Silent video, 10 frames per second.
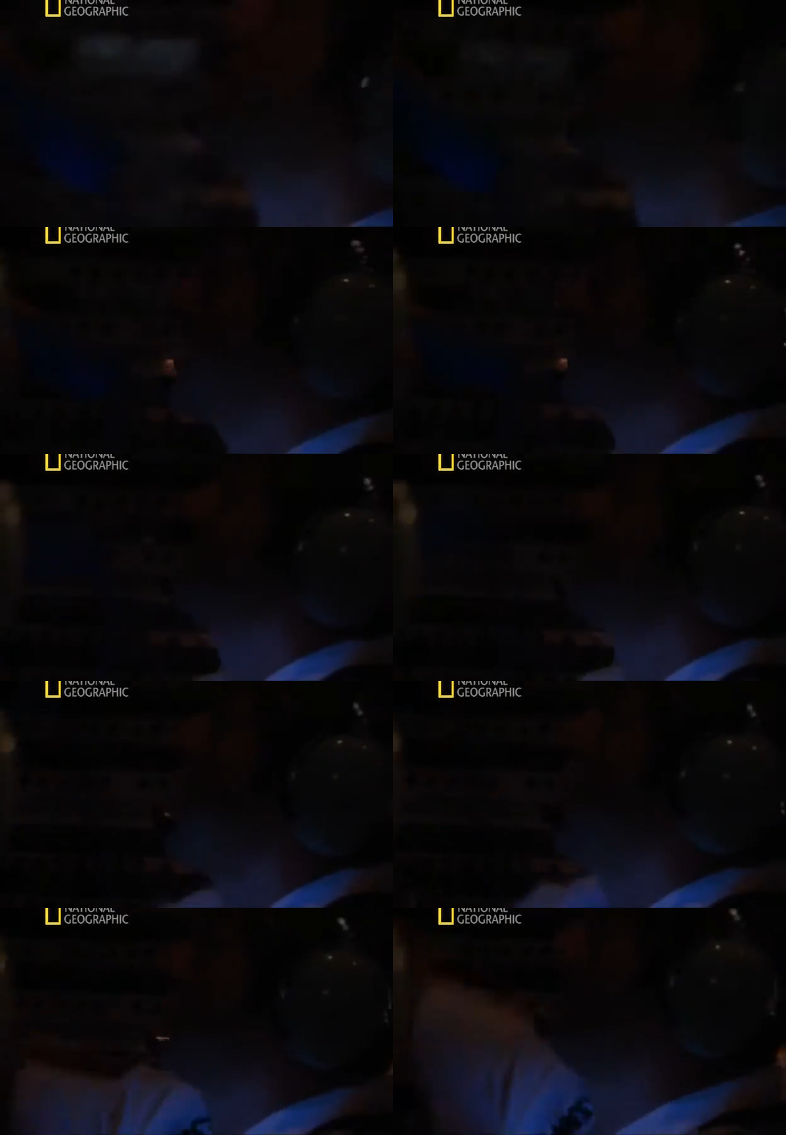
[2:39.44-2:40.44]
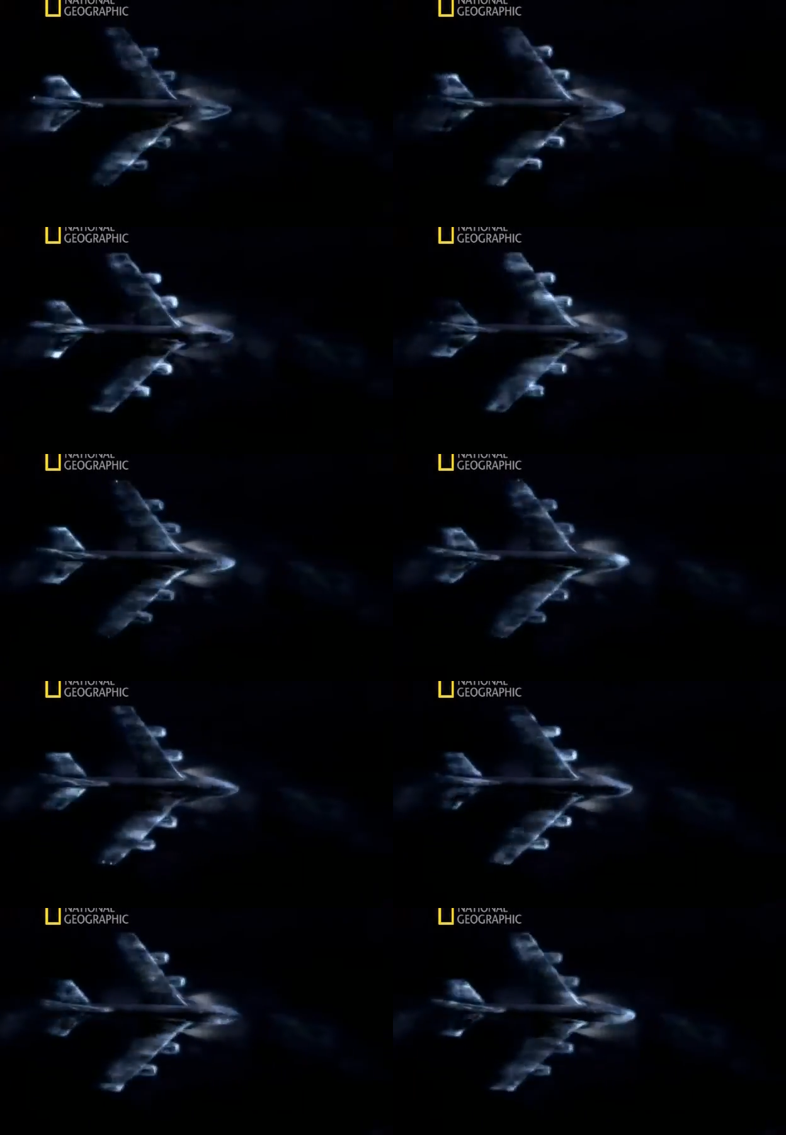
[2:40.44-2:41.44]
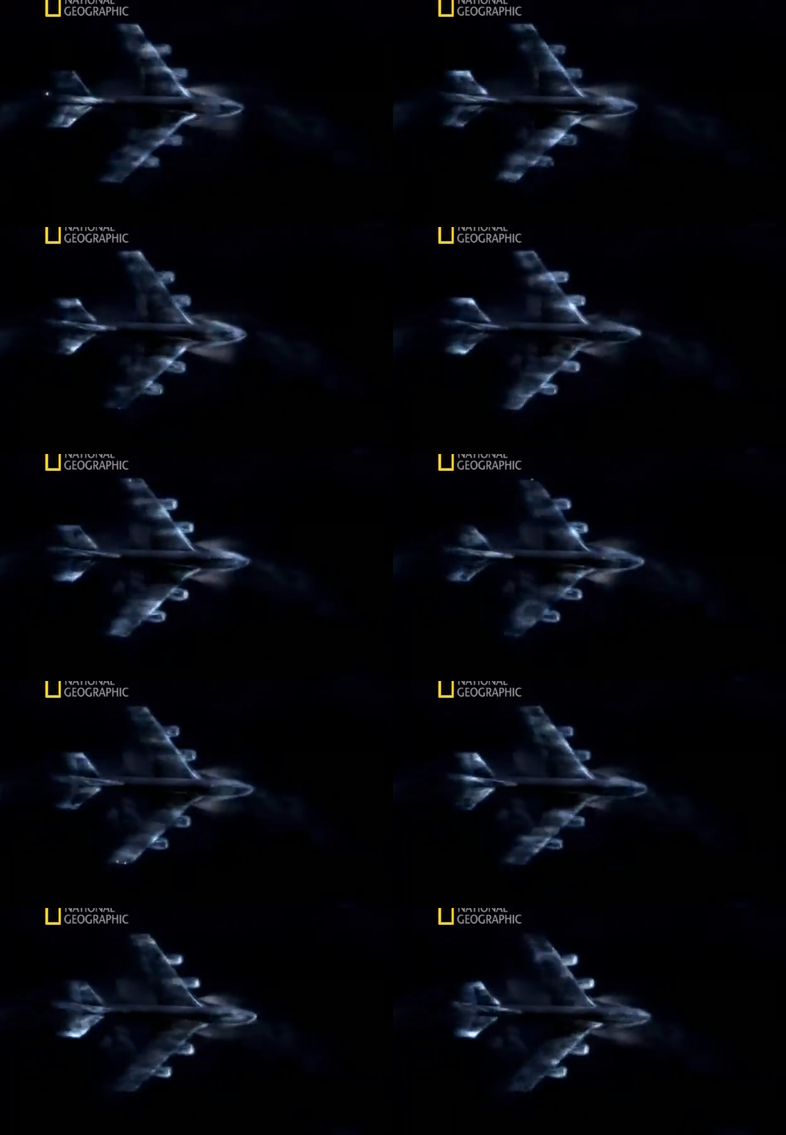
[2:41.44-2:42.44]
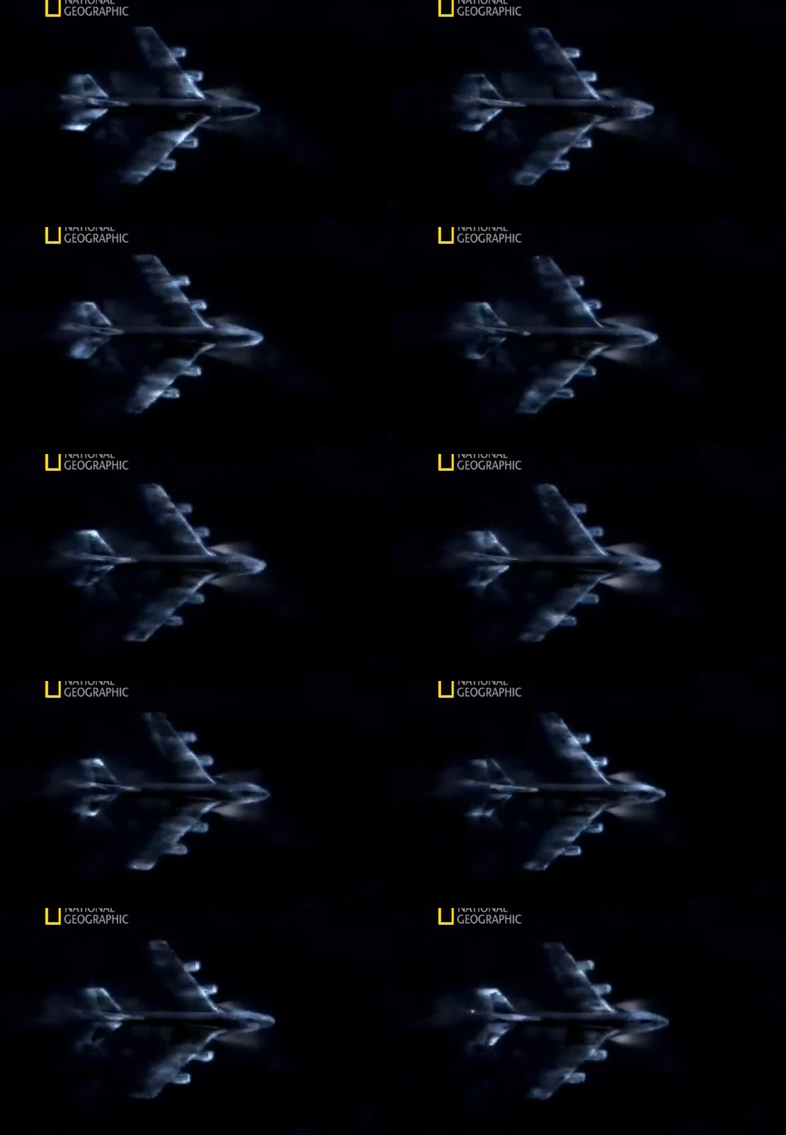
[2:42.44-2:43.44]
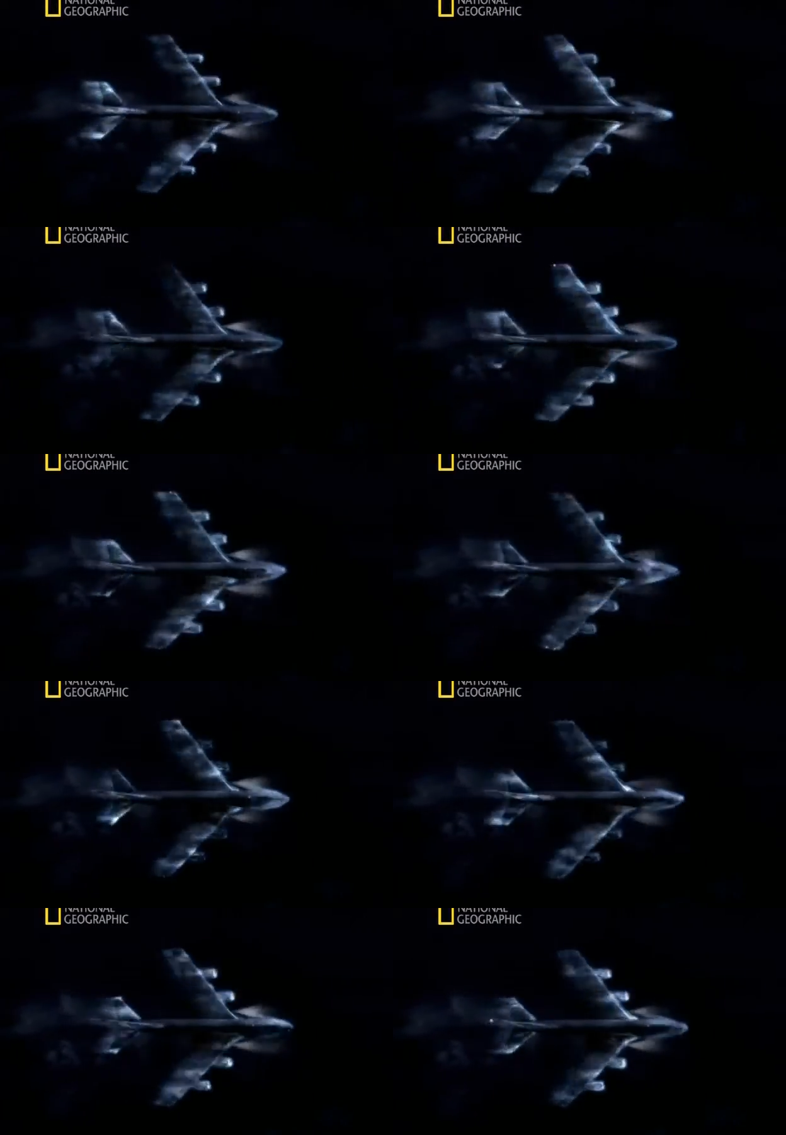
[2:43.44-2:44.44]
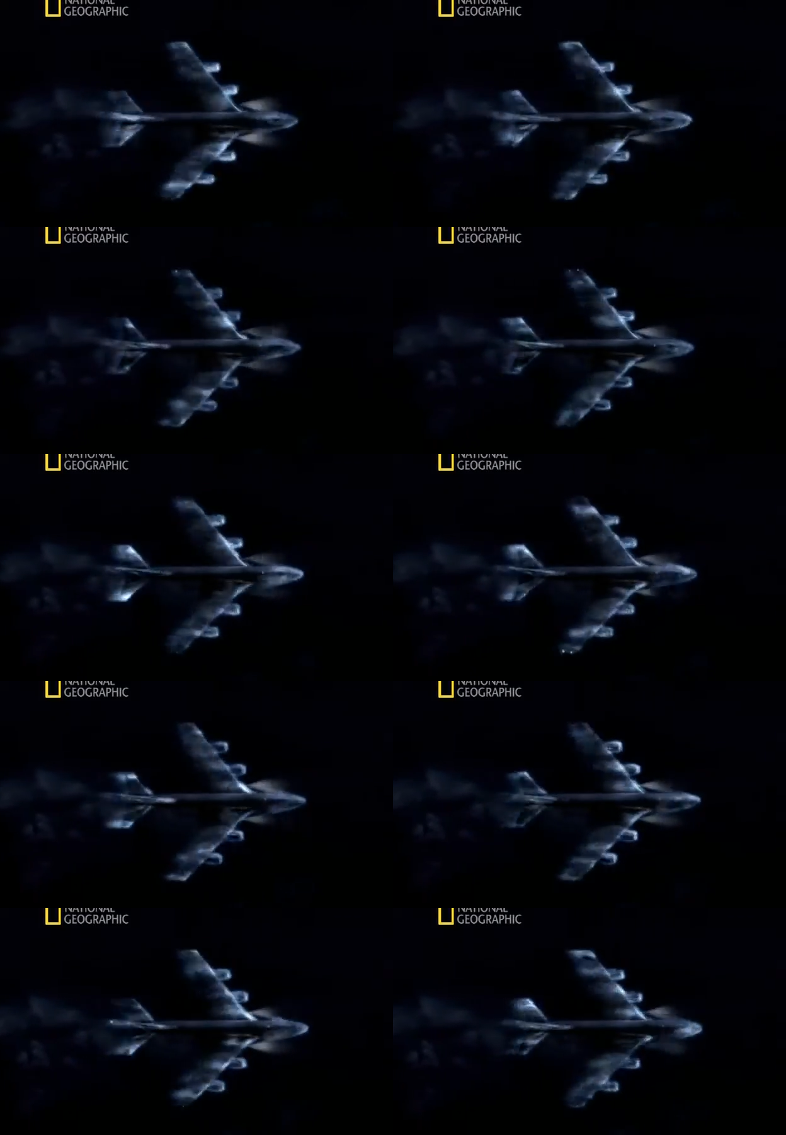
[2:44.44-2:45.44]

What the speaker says: (no speaker visible)